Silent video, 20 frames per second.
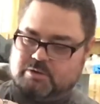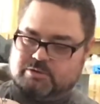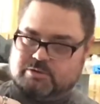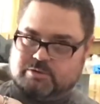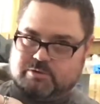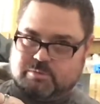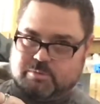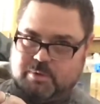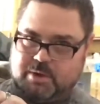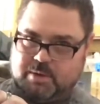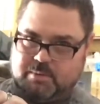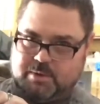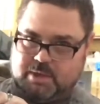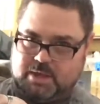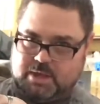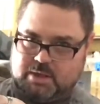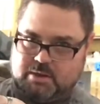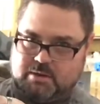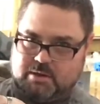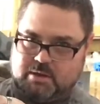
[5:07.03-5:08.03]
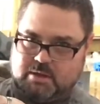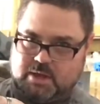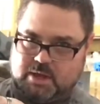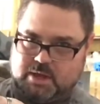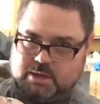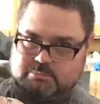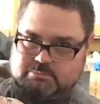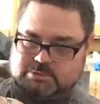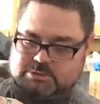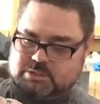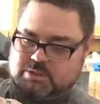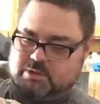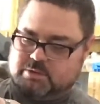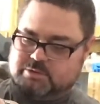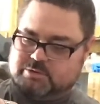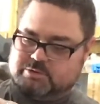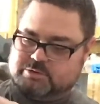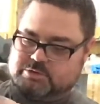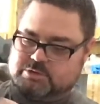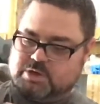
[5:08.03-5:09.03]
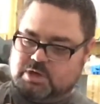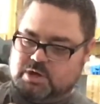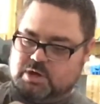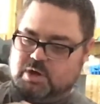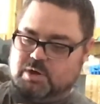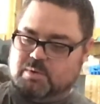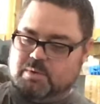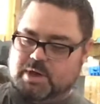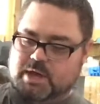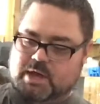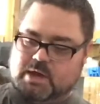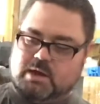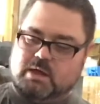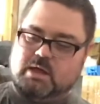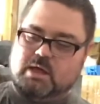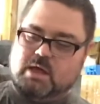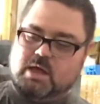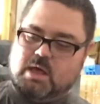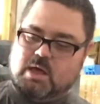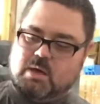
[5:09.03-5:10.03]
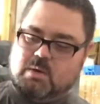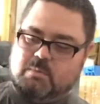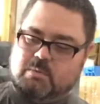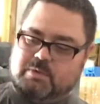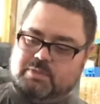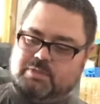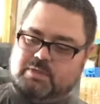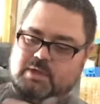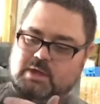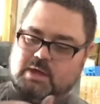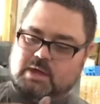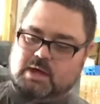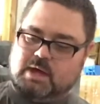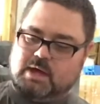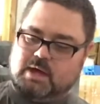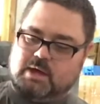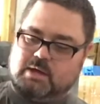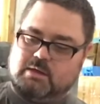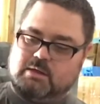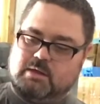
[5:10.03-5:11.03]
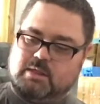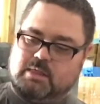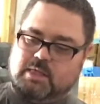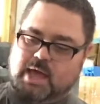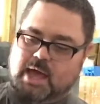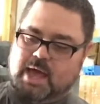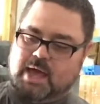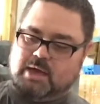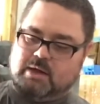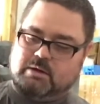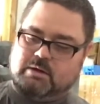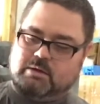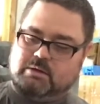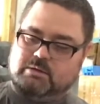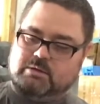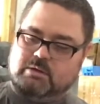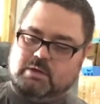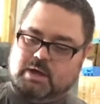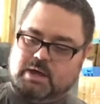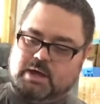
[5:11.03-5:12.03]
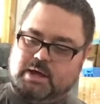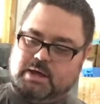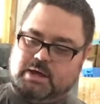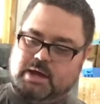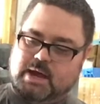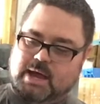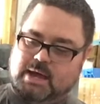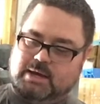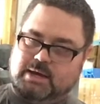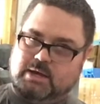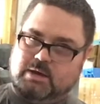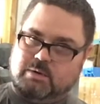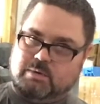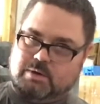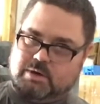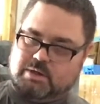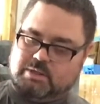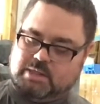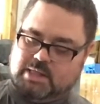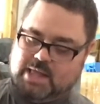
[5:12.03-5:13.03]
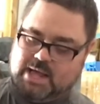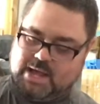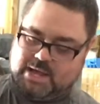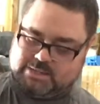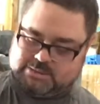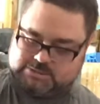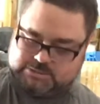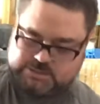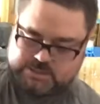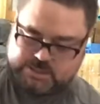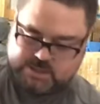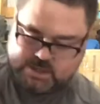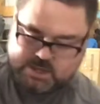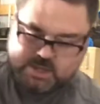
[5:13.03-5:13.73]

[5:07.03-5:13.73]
This is the way we um, see this is gonna go in with the, uh, the angled uh, 90 going on the last,